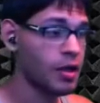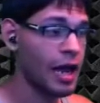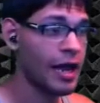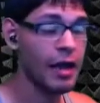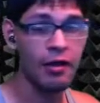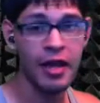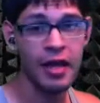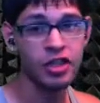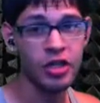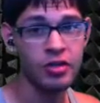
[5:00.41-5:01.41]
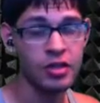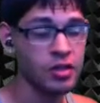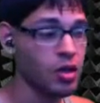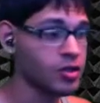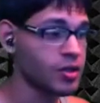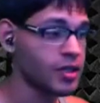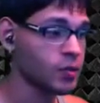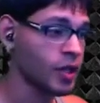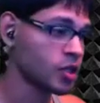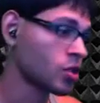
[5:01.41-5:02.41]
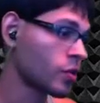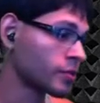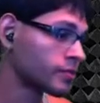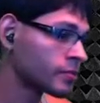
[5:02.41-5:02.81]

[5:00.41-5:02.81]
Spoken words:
I already had shaders installed, so that's why it's showing.